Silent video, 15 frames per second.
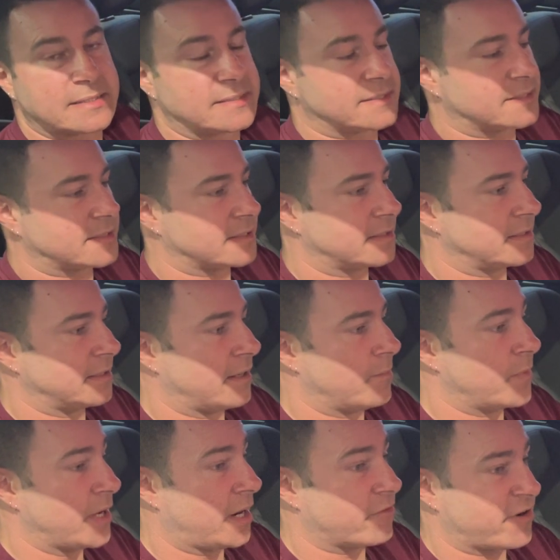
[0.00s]
It's and
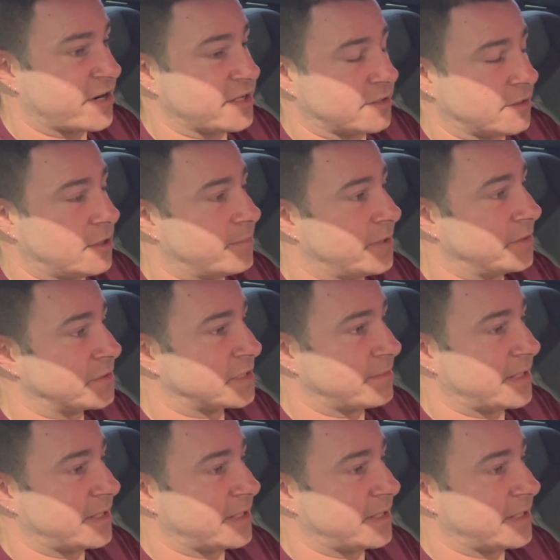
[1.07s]
we are running a lot of boost.